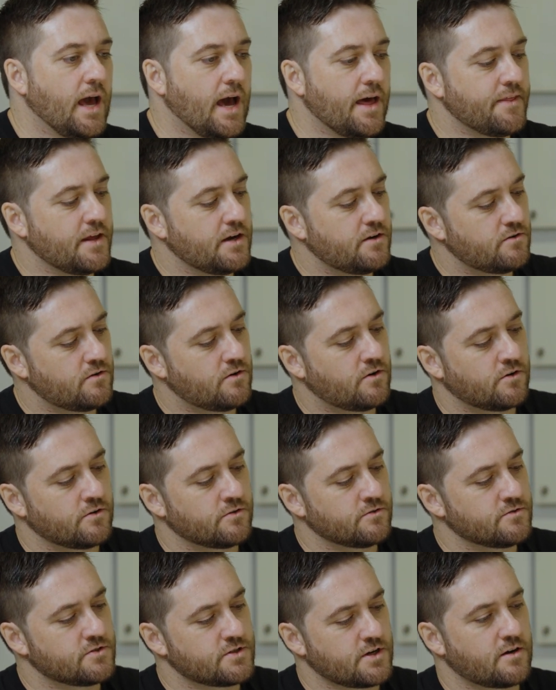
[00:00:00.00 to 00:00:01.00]
And then
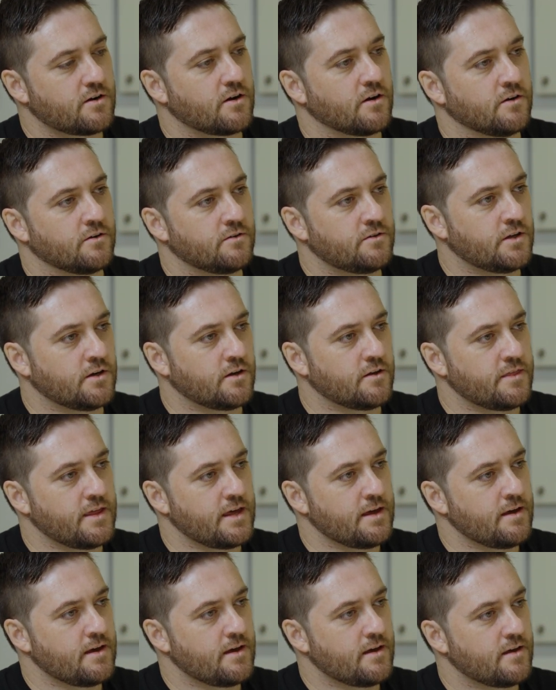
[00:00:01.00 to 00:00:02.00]
on Zoho,
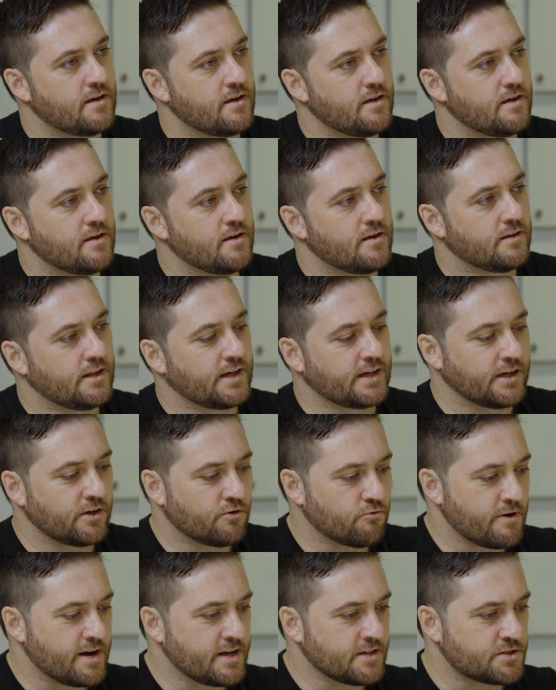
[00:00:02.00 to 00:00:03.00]
they're like a
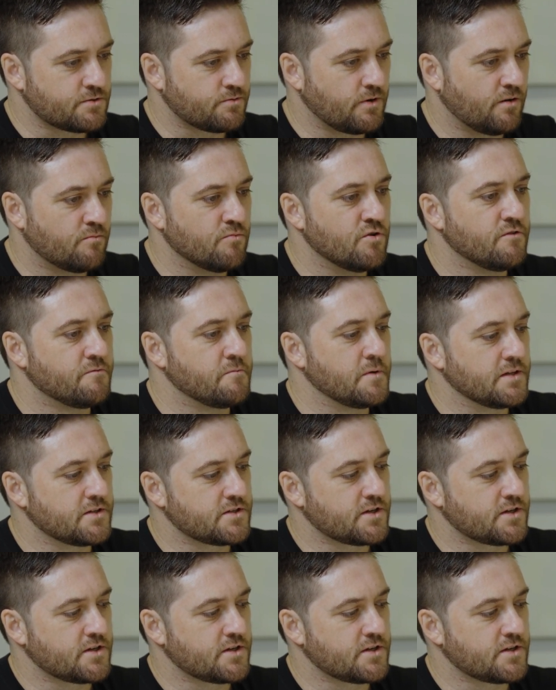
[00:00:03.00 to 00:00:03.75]
groundswell movement.